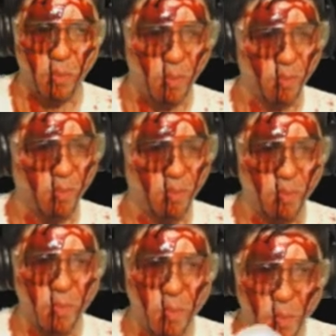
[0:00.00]

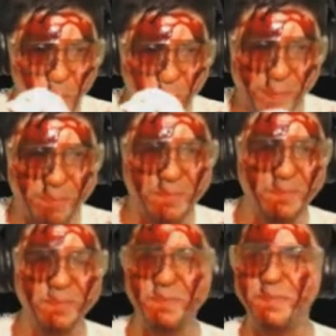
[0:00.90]

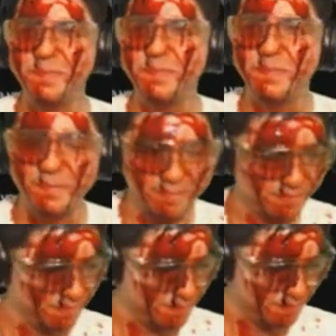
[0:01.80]

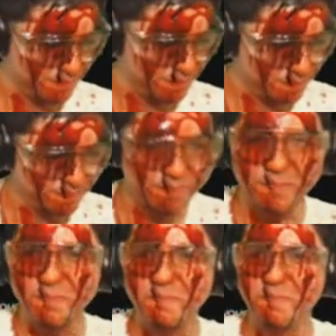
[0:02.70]

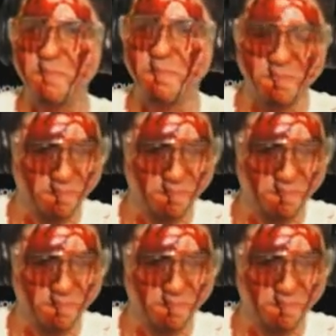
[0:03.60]
(silence)